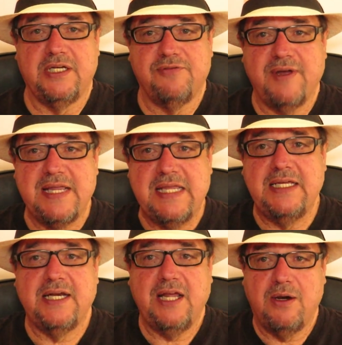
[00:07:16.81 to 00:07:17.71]
And if I
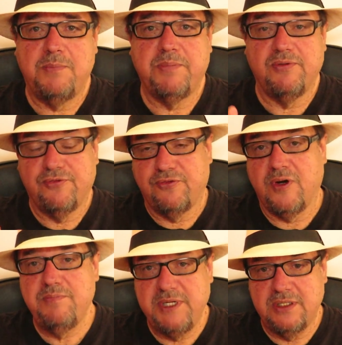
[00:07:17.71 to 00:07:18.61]
get help
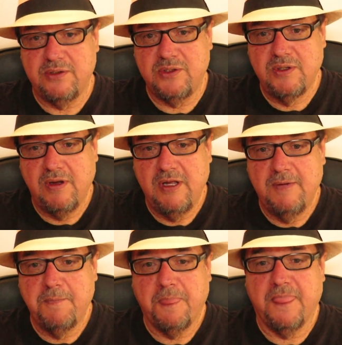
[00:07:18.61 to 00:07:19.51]
from you,
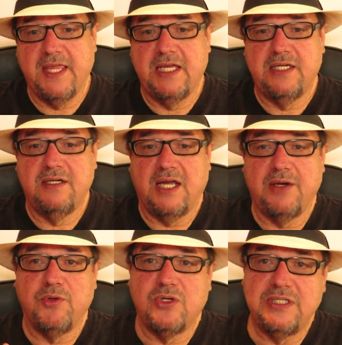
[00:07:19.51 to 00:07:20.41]
then
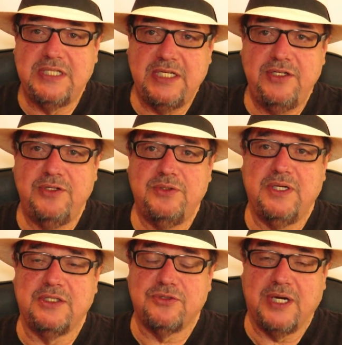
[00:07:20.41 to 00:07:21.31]
I will
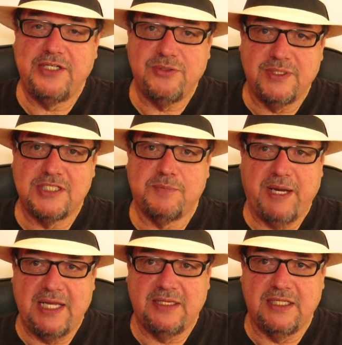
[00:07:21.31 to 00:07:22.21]
continue and try to
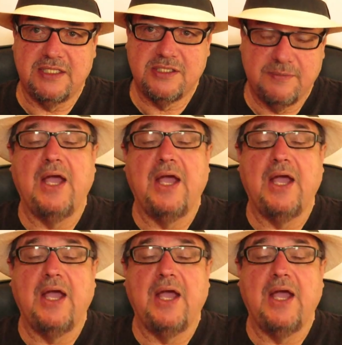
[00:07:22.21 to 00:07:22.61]
expand this.